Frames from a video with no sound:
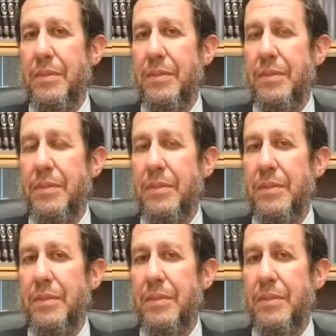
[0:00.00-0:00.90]

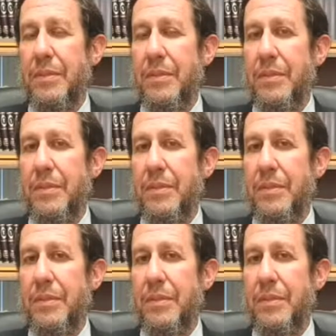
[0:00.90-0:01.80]

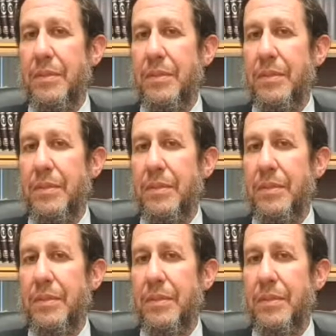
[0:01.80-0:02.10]
The person shown says nothing.